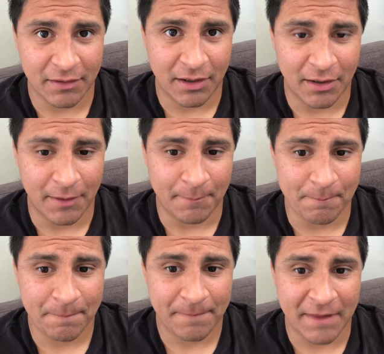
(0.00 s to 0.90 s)

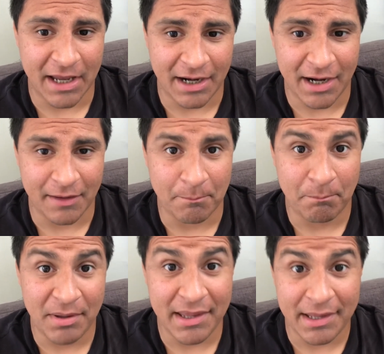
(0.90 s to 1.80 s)
That had a
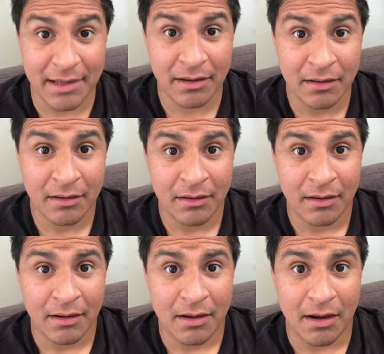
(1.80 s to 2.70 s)
big
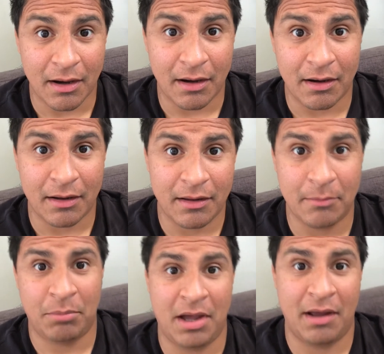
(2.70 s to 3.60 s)

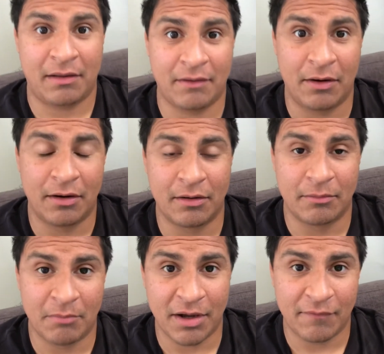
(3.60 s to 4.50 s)
impact
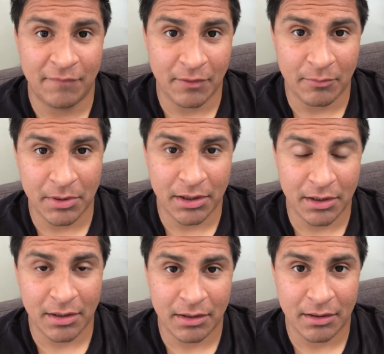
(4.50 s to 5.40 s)
on my
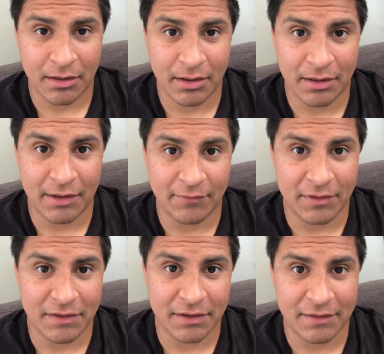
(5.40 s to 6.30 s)
filming and
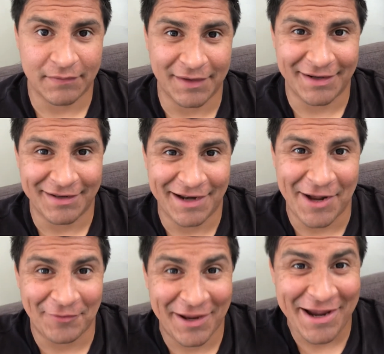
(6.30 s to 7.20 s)
everything because I didn't
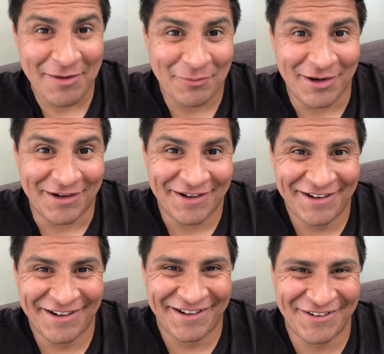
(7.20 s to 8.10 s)
have a camera
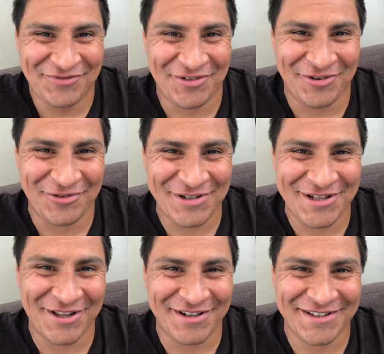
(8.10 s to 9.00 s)
for a really
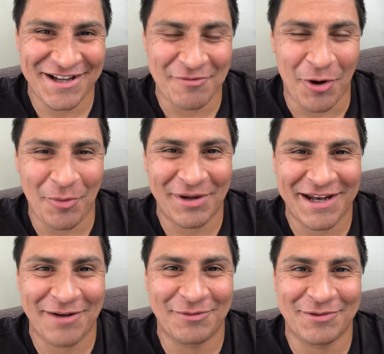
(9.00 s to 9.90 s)
long time. All my
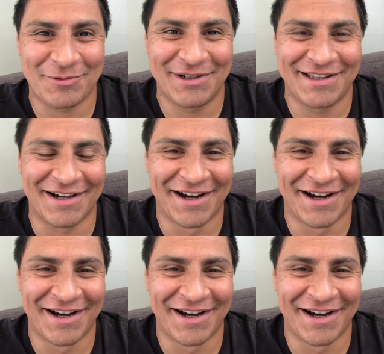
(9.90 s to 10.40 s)
cameras were in there.